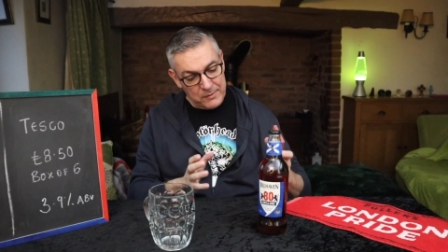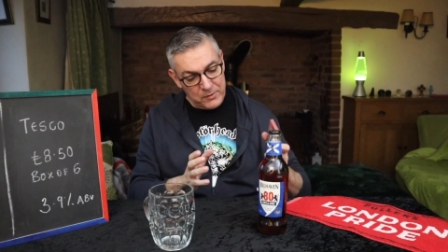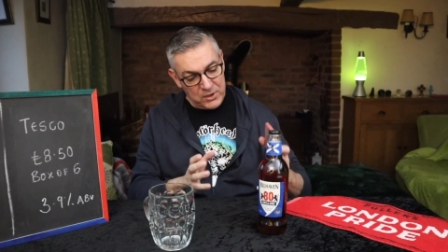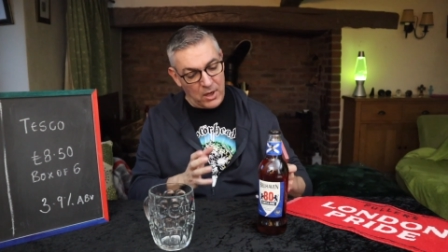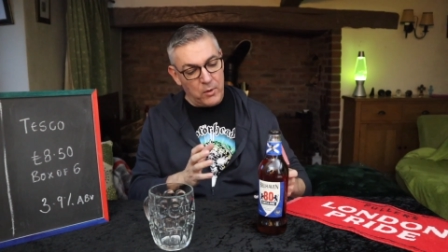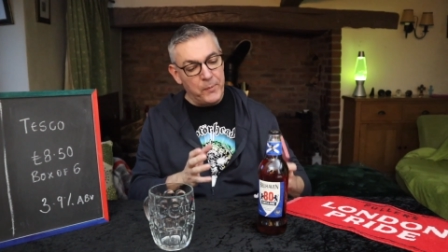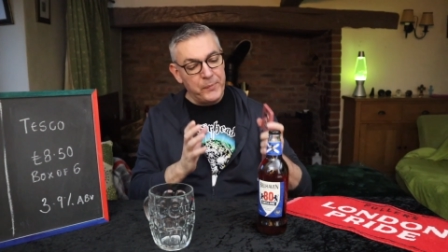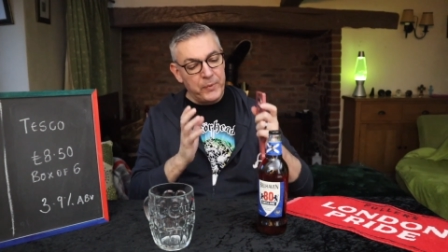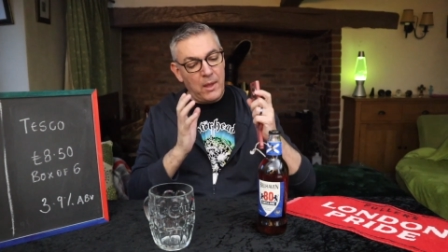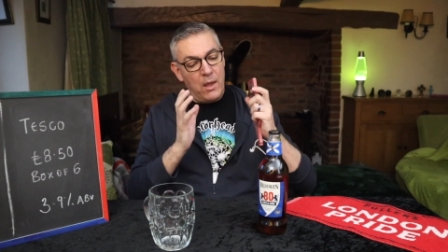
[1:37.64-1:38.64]
So,
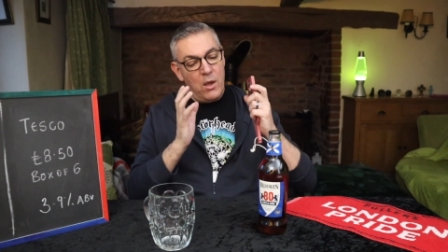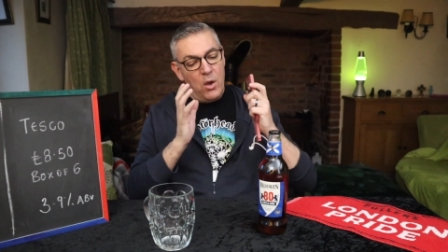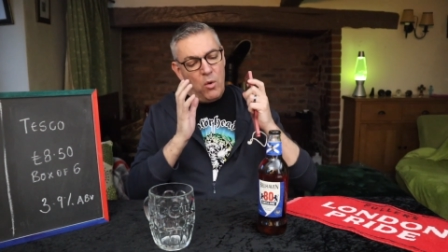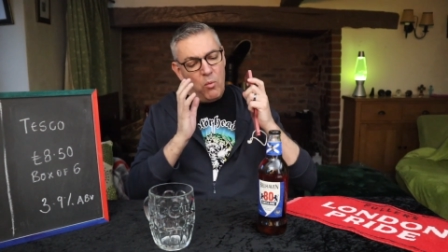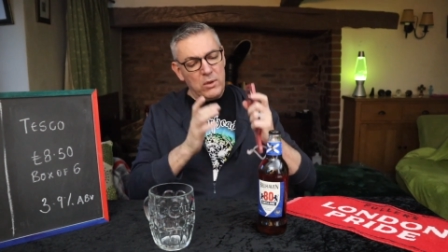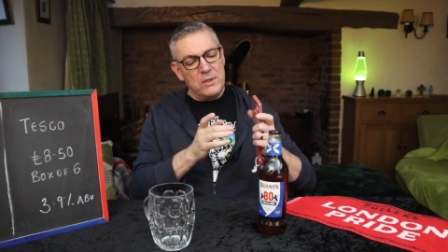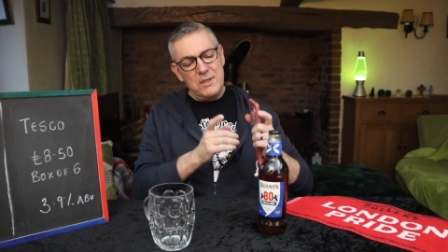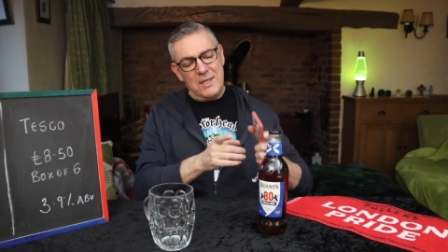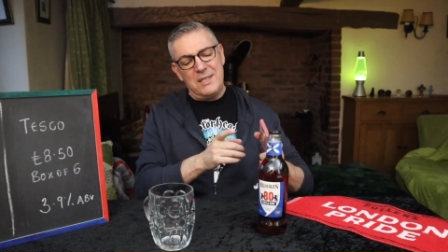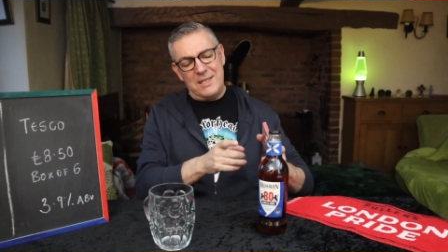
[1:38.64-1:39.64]
what
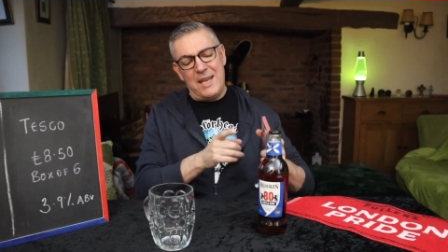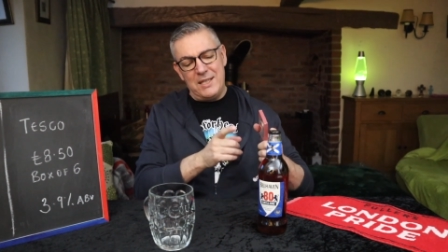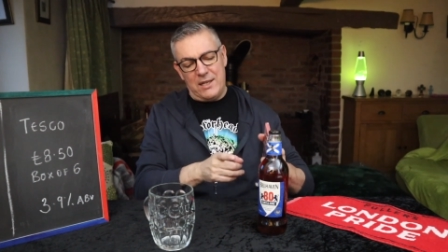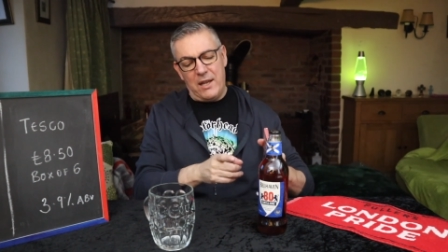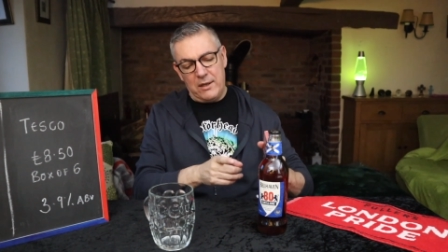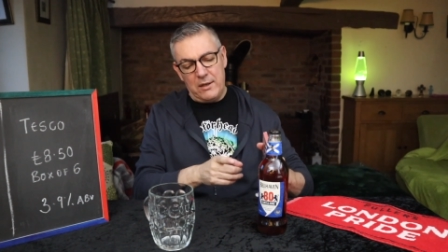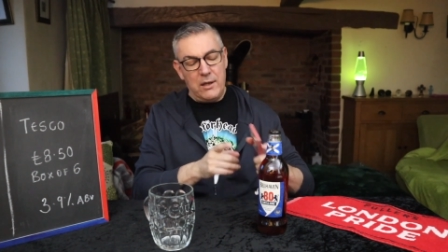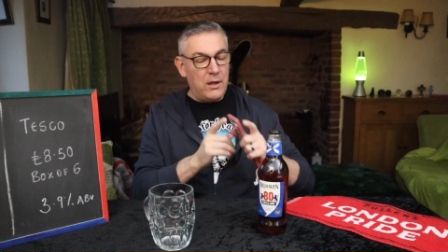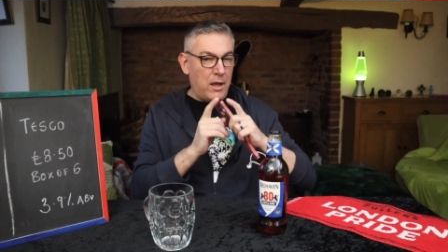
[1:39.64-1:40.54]
does this taste like?